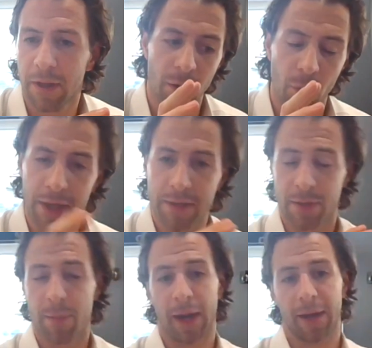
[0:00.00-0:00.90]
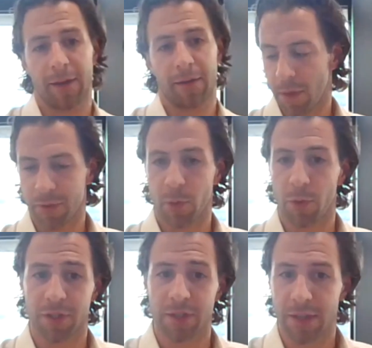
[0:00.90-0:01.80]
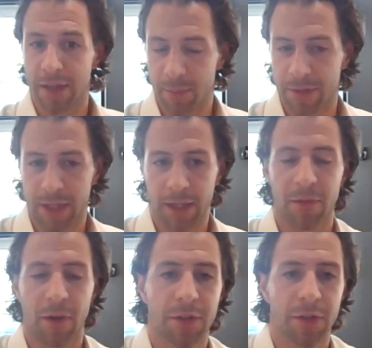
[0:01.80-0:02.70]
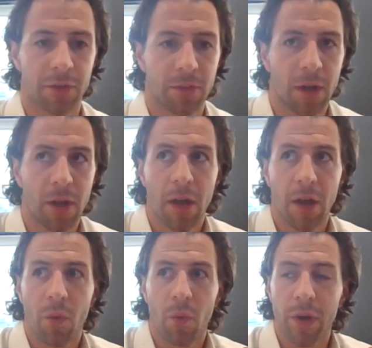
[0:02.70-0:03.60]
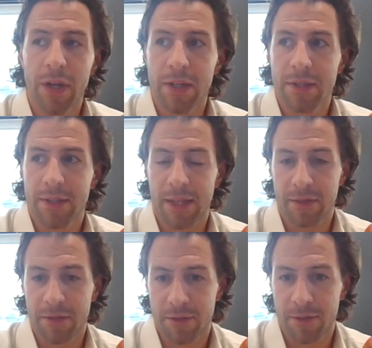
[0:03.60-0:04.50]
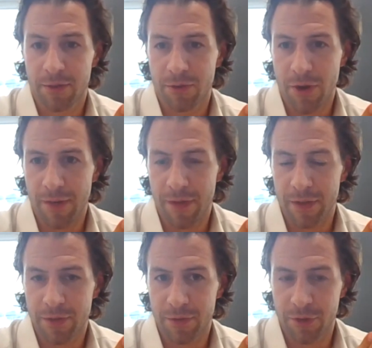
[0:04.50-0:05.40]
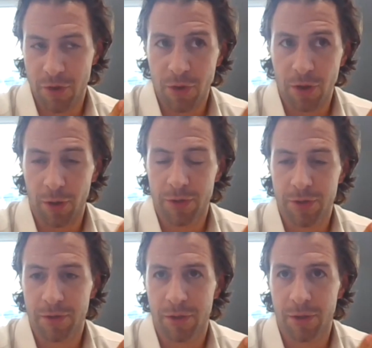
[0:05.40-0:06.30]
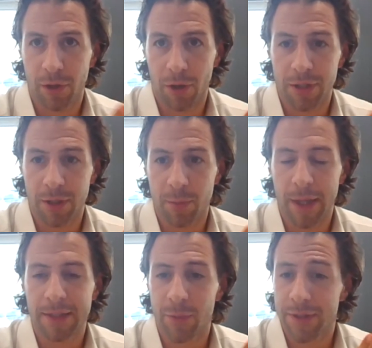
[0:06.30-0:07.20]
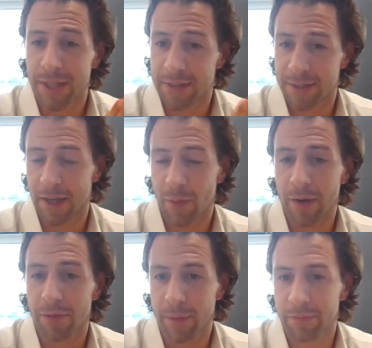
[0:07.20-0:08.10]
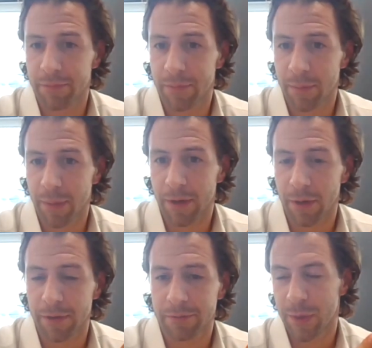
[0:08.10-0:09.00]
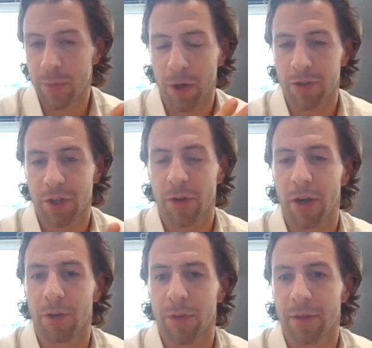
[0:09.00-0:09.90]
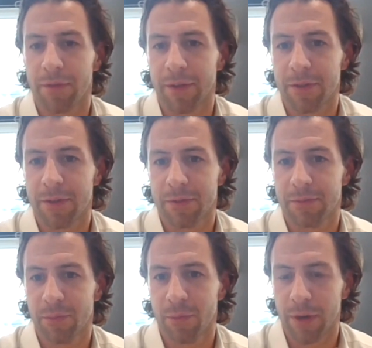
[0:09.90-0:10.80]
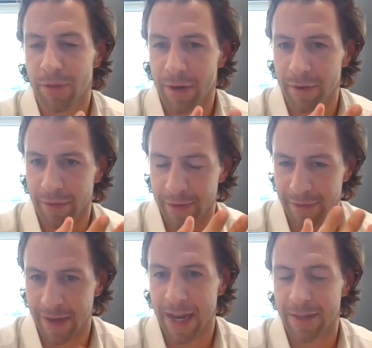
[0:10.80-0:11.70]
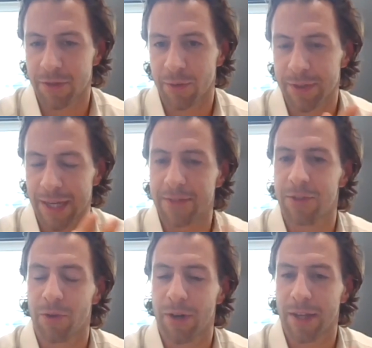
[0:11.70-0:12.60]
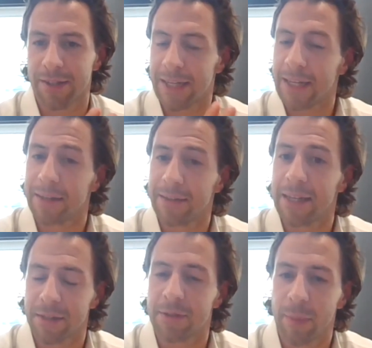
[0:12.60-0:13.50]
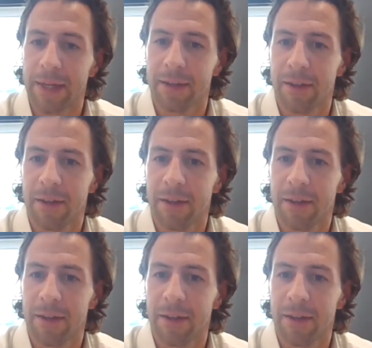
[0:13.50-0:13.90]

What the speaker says: are willing to back multiple horses in a particular vertical. We tend, if it's too closely competing, we tend to stay away from it at Black Nova, because we work so hard with our founders. We are very, very, very hands-on. We're as hands-on as they need us to be.